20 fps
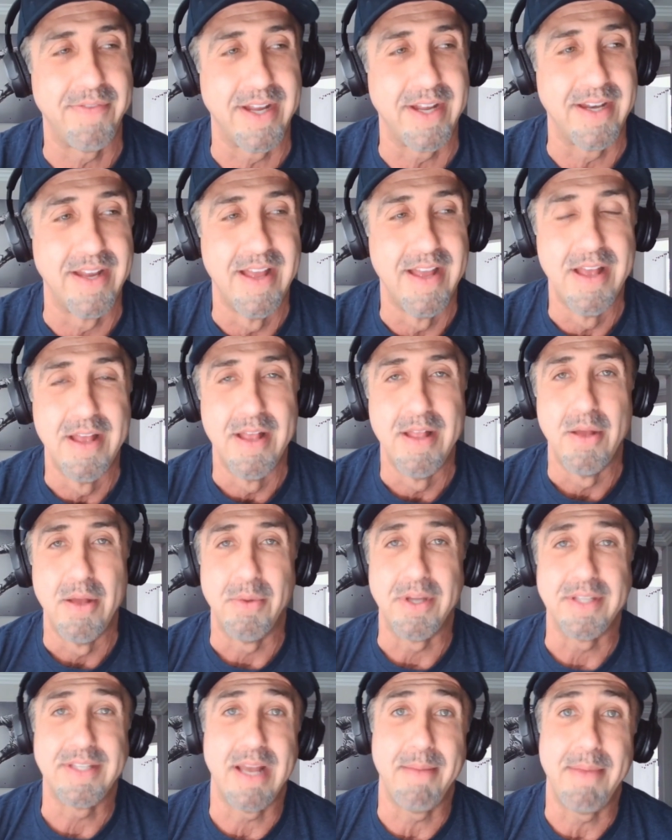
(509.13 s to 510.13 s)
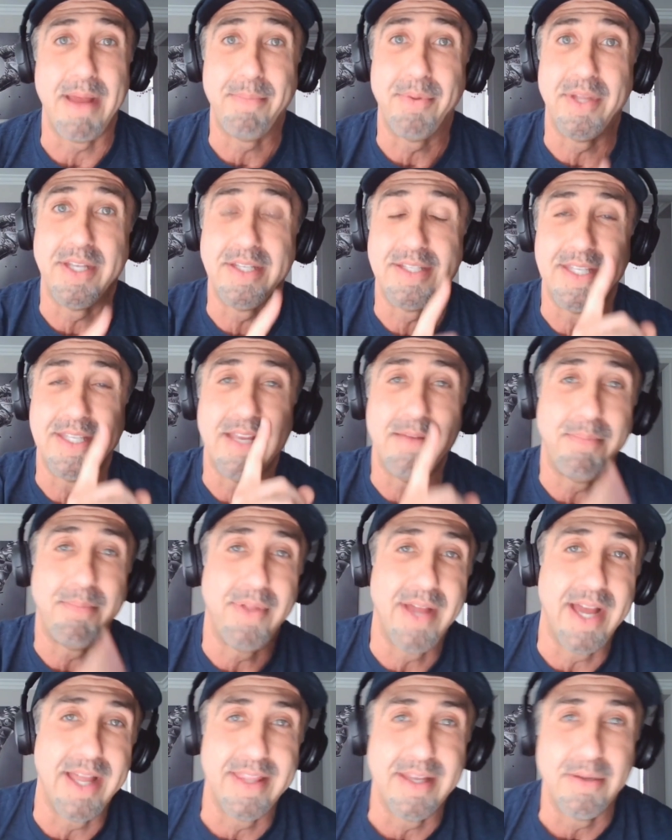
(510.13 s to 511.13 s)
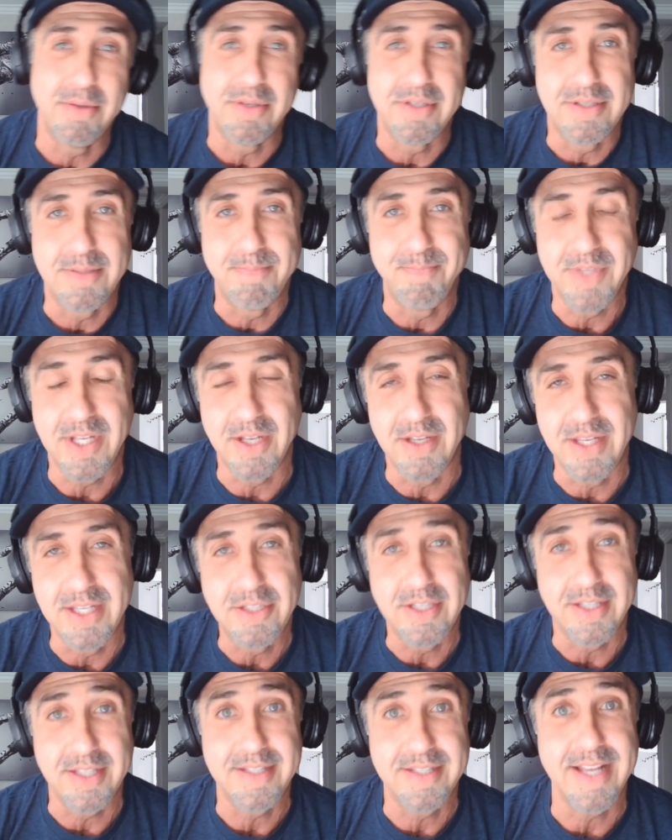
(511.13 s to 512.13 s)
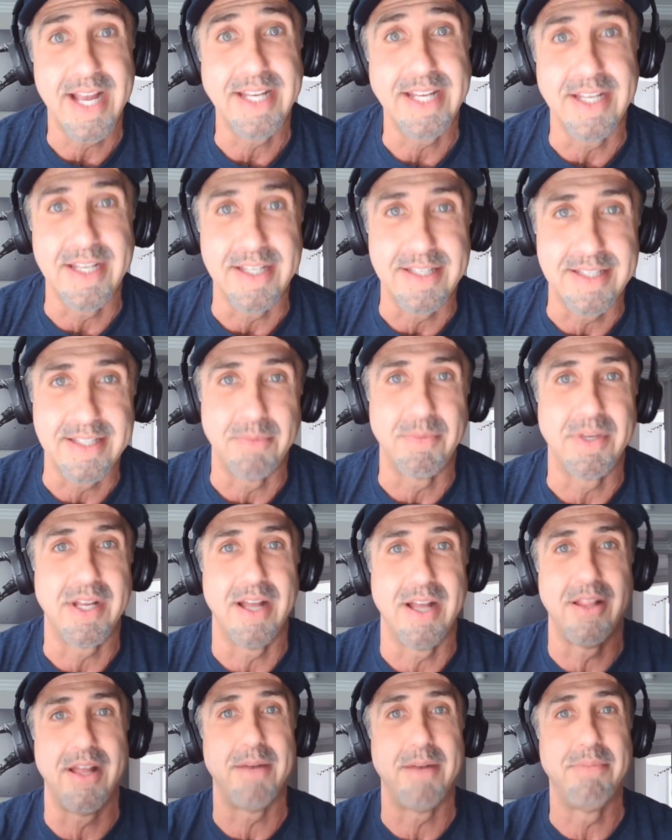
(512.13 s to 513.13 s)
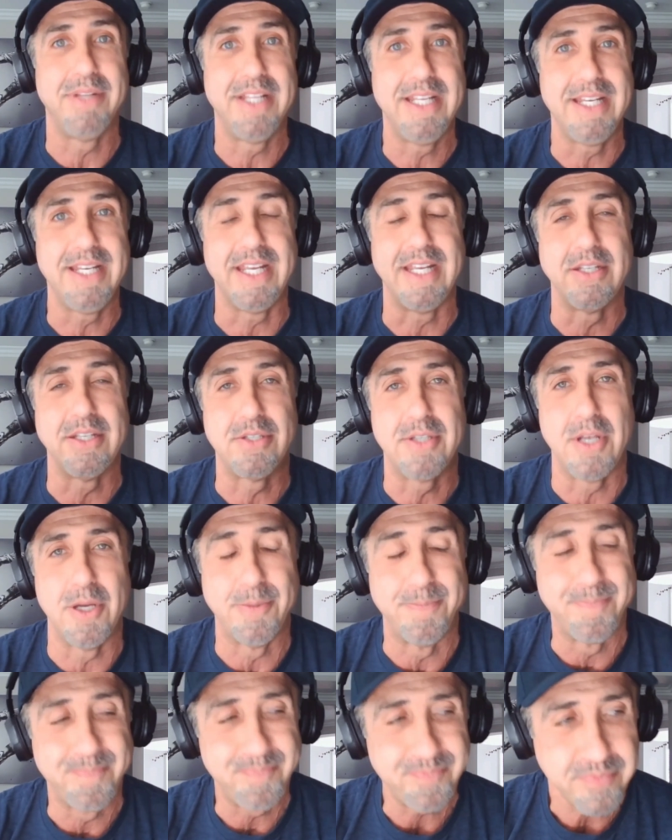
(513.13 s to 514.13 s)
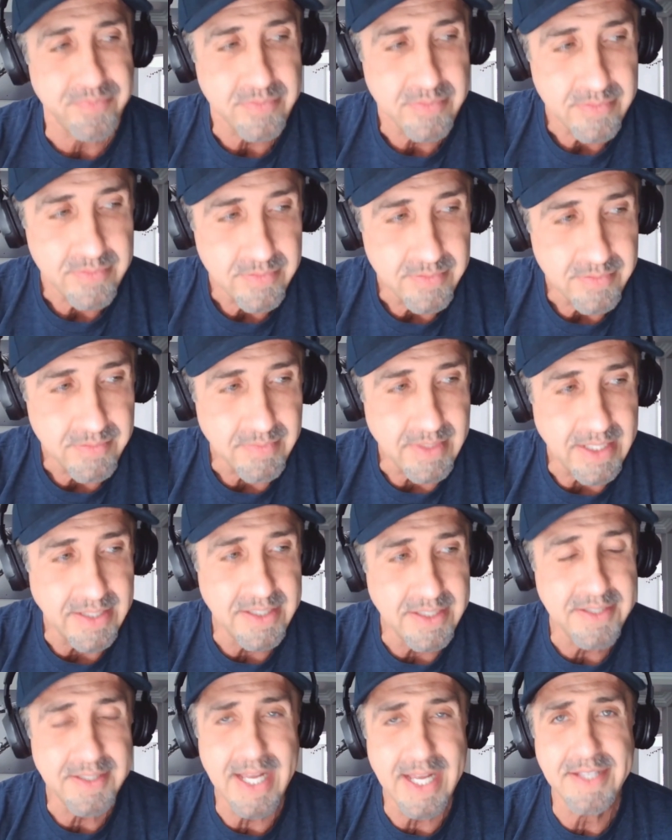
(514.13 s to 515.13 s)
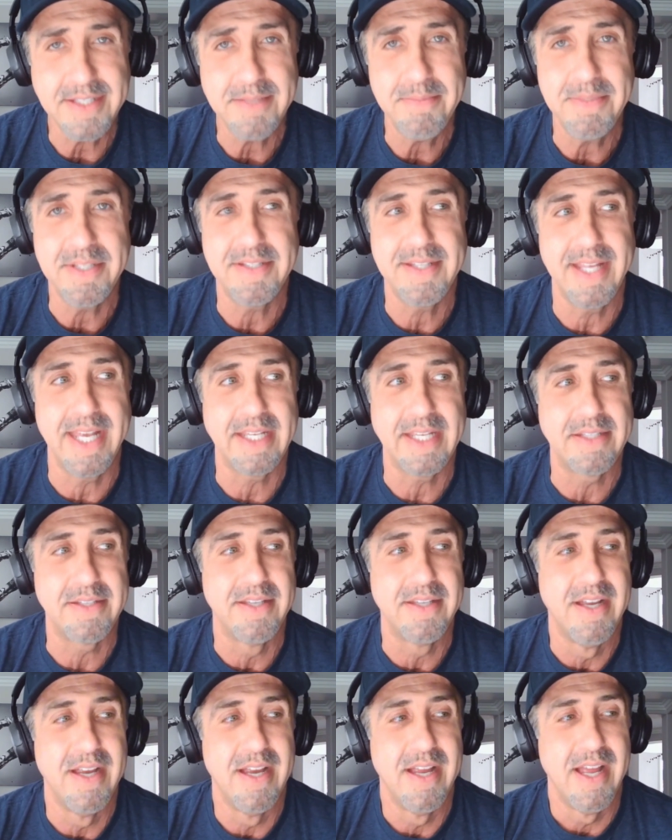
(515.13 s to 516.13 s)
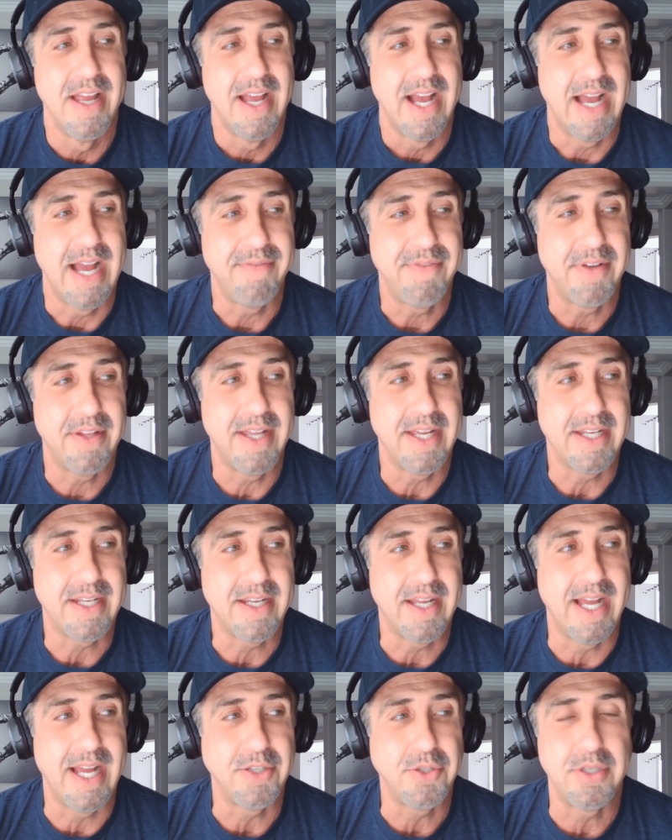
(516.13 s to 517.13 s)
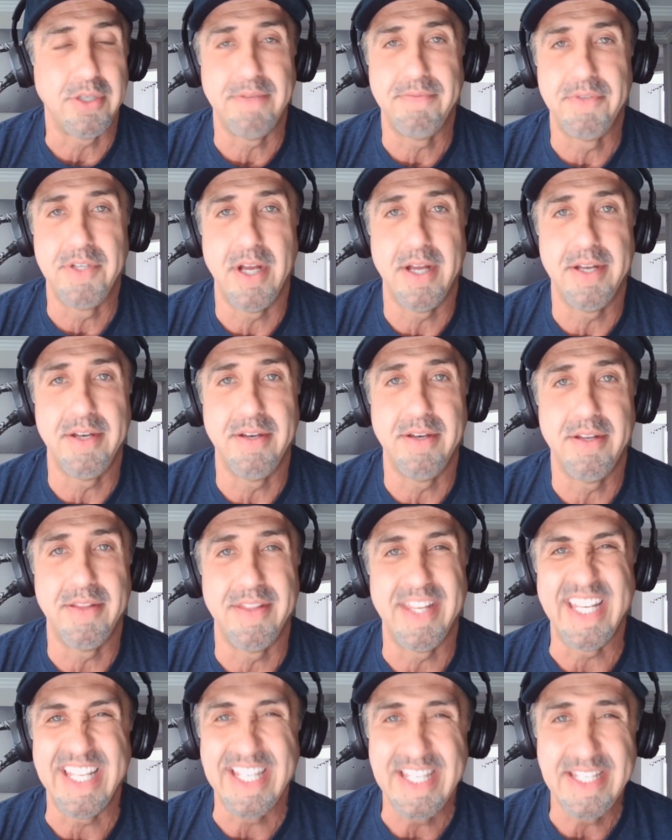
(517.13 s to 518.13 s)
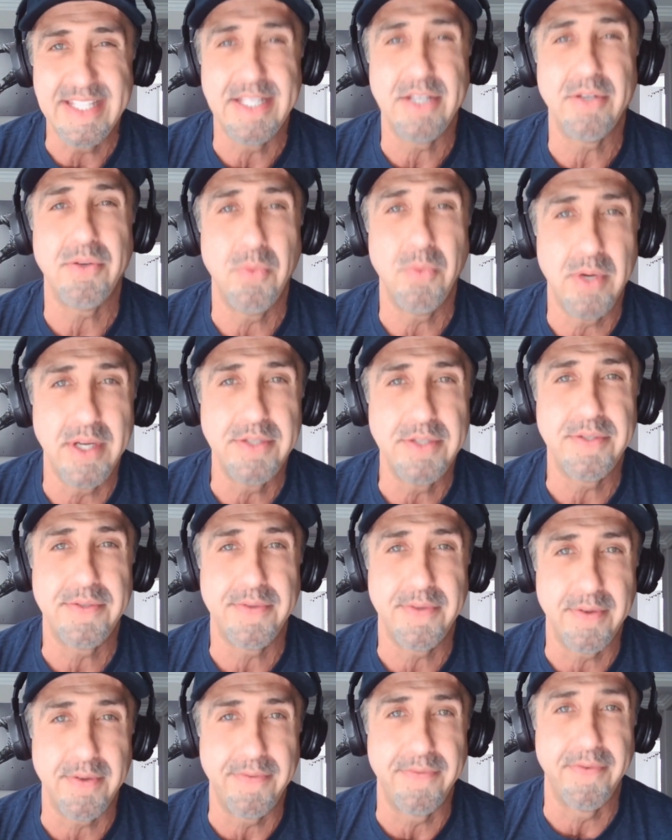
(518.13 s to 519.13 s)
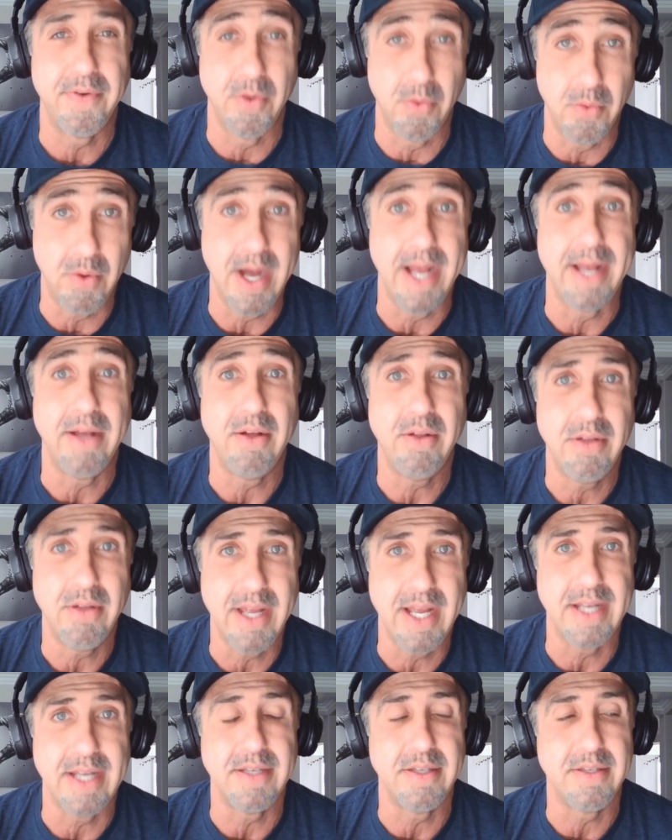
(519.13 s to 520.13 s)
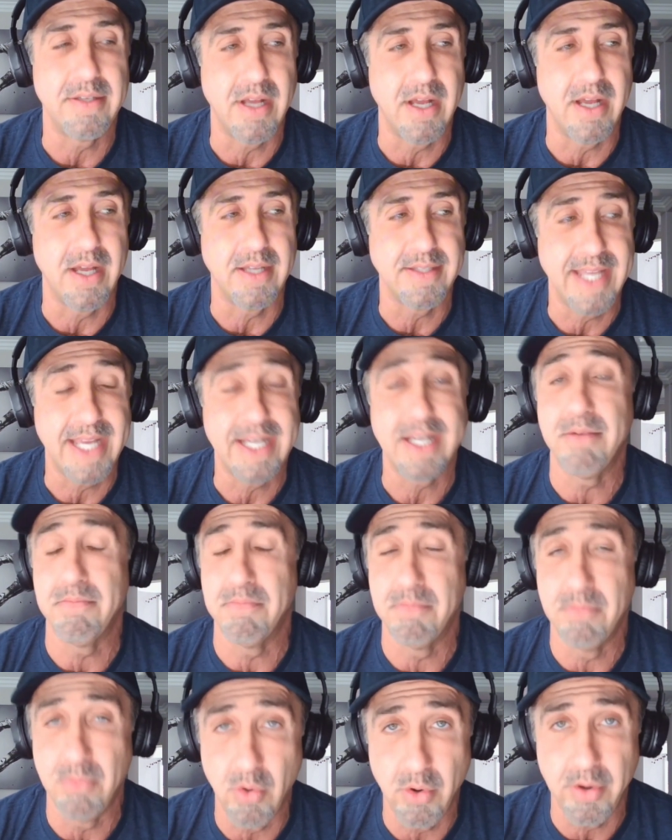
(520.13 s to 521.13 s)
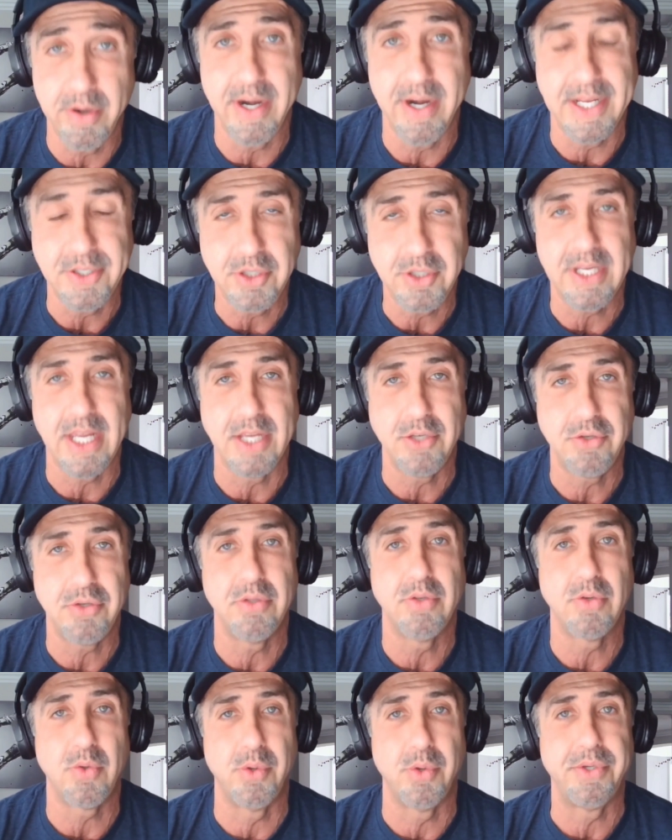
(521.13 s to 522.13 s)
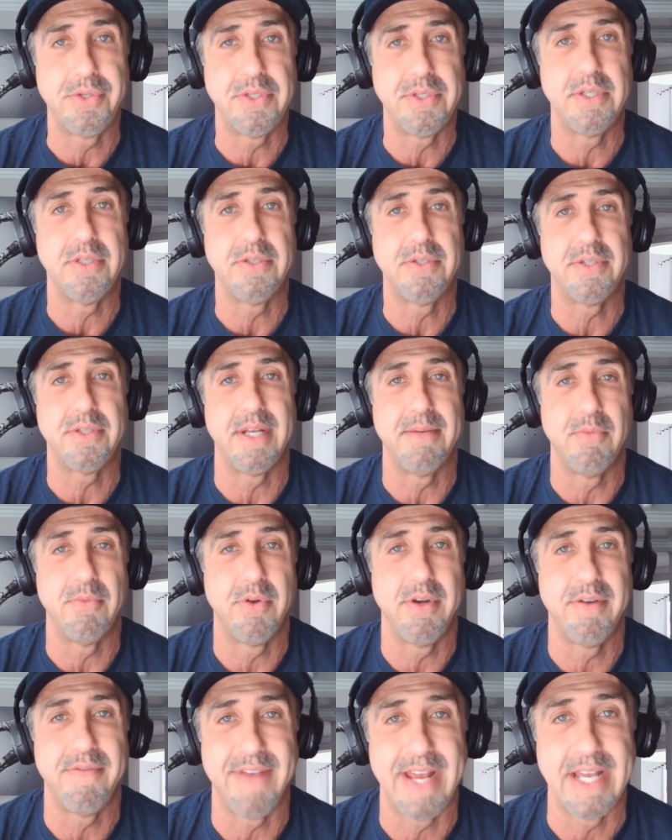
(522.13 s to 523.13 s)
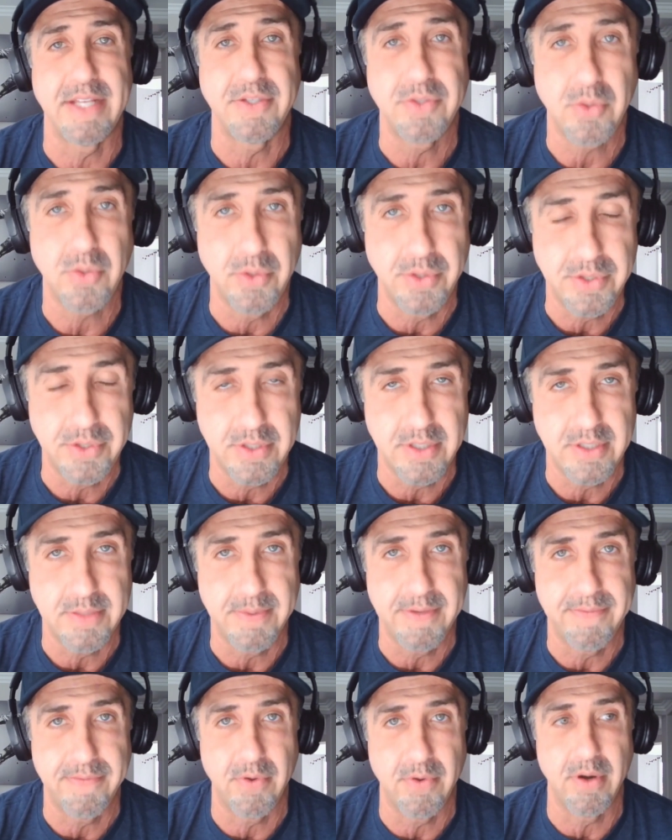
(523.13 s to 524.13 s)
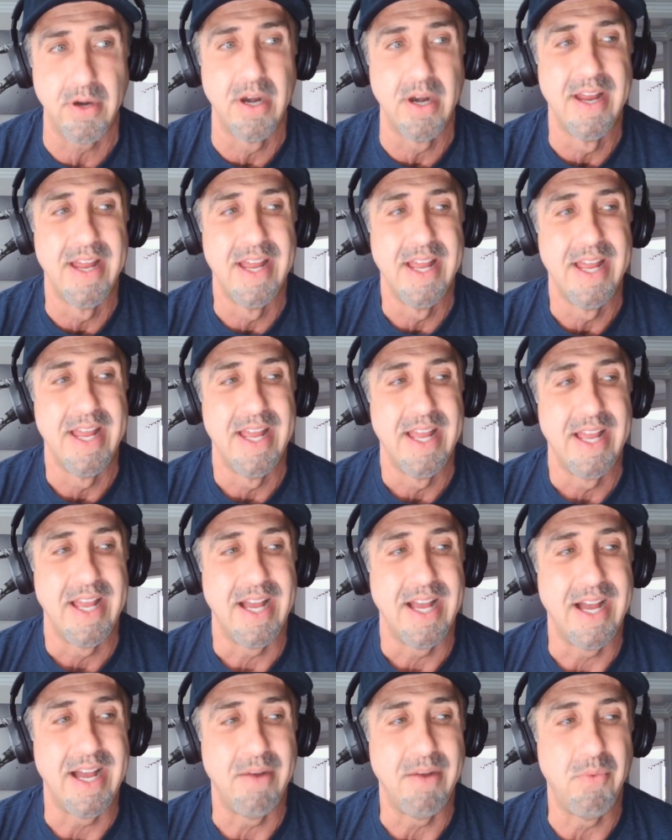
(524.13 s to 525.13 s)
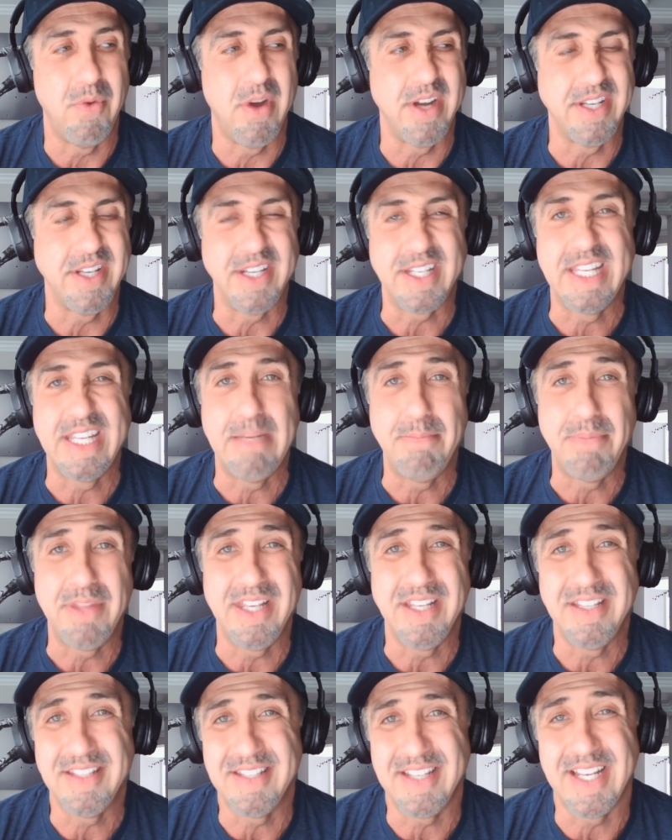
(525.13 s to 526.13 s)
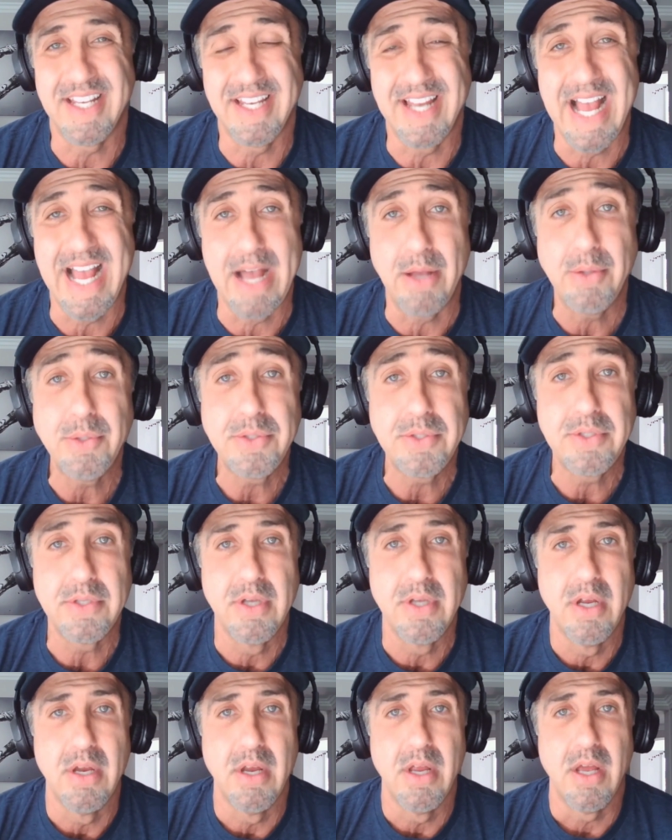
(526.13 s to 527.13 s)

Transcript: And one time I placed the implant that was into the sinus, and we got a lot of bleeding. So these kinds of mistakes, I feel like I should have done the easier ones for a while and taken more educational courses and more advanced courses before wanting to keep things in-house.